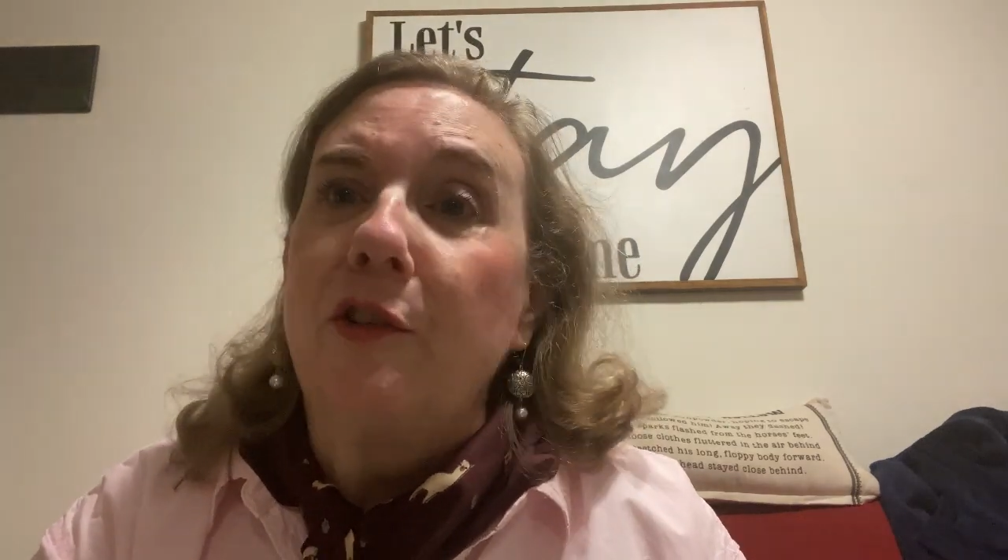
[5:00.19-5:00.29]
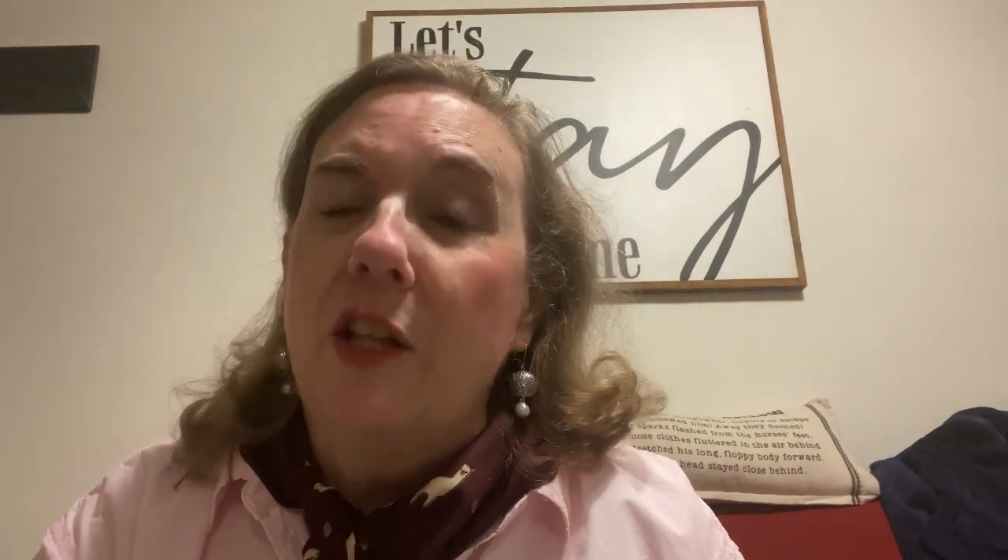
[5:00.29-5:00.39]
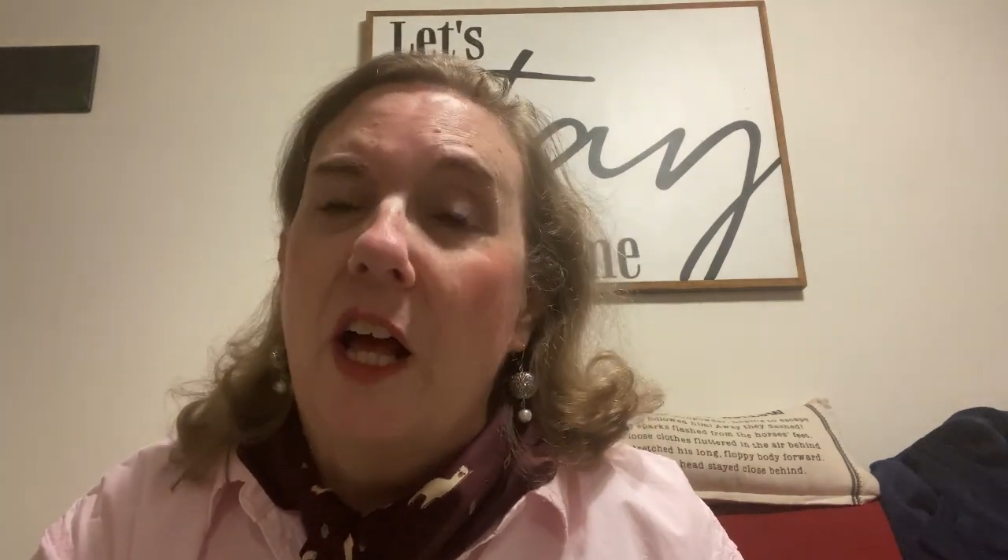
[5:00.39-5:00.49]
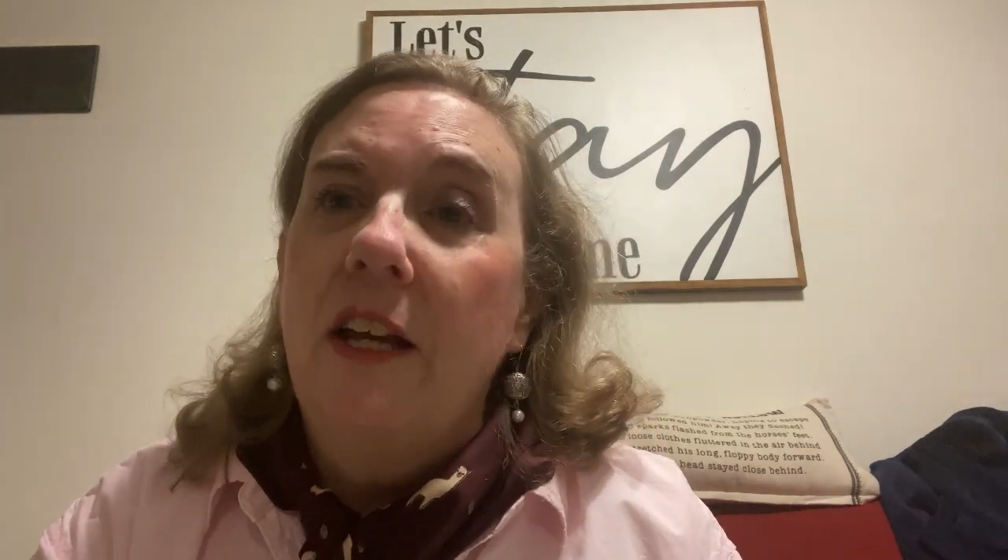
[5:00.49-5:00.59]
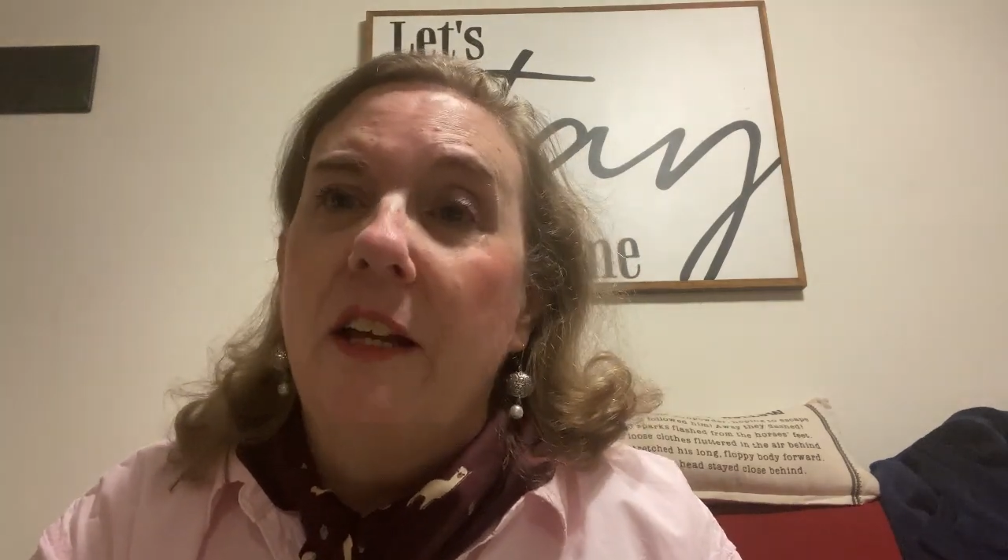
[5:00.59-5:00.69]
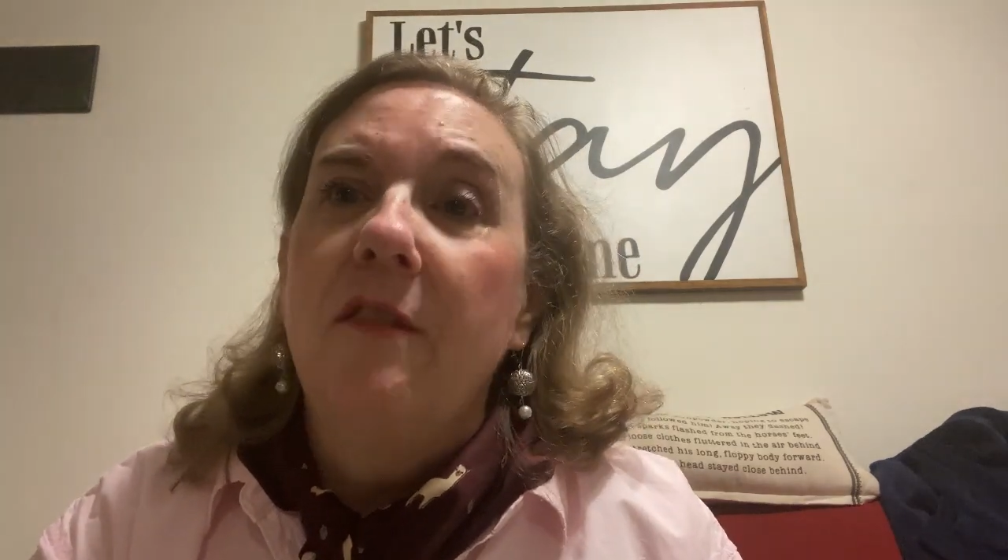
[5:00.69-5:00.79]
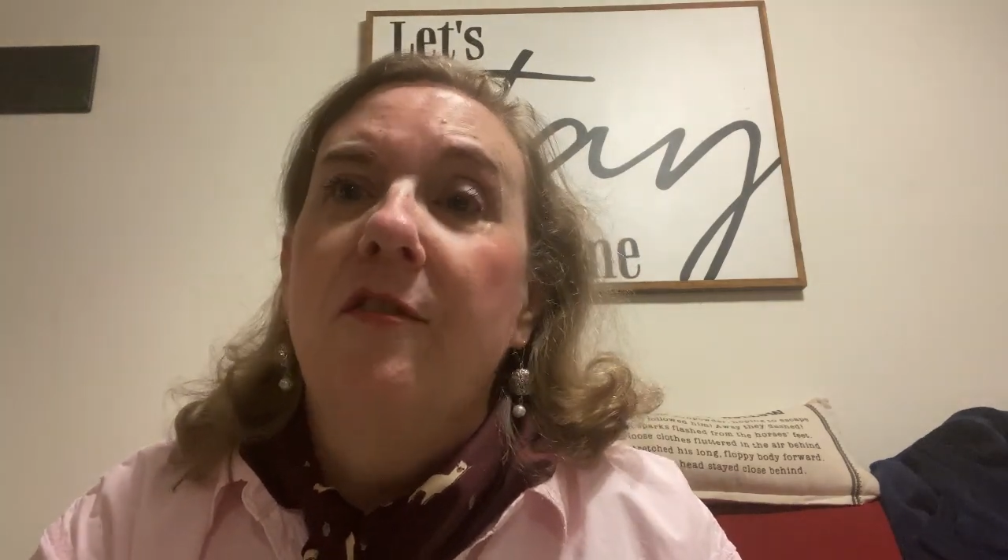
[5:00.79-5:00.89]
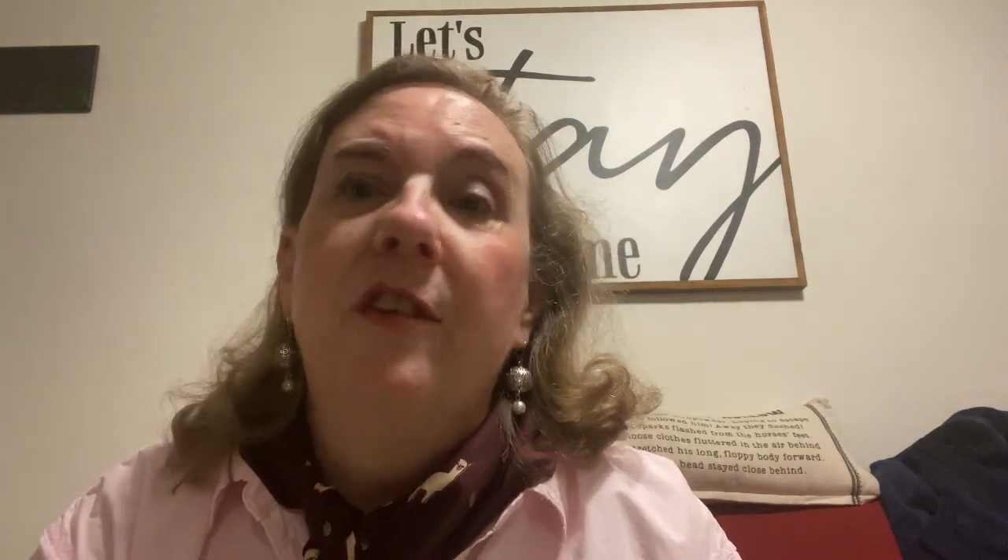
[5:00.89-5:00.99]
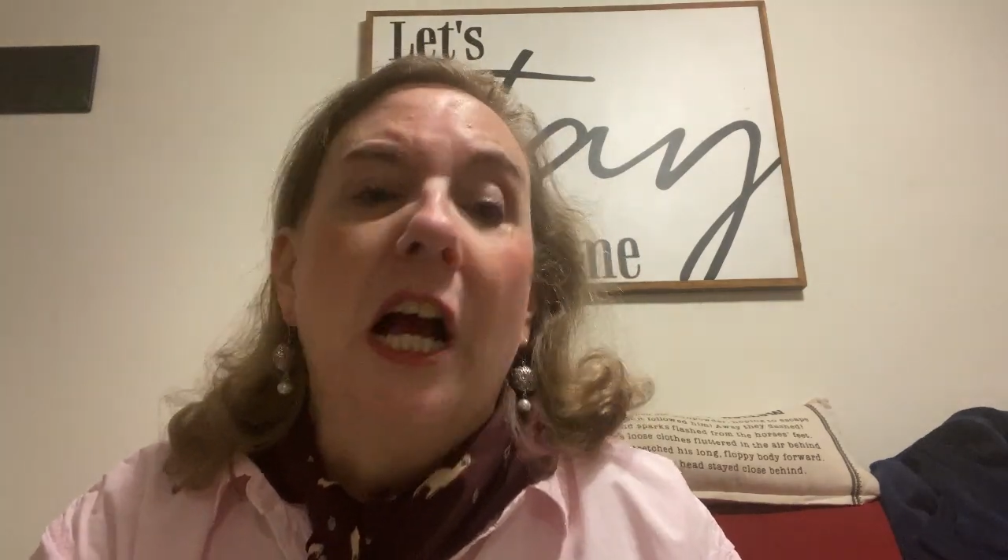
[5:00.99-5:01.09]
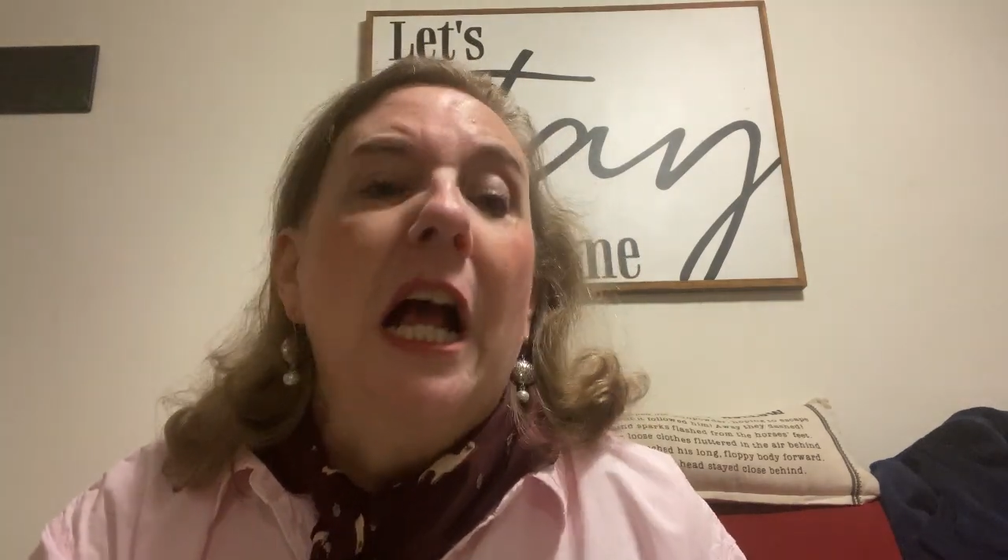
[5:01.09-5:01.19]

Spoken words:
life.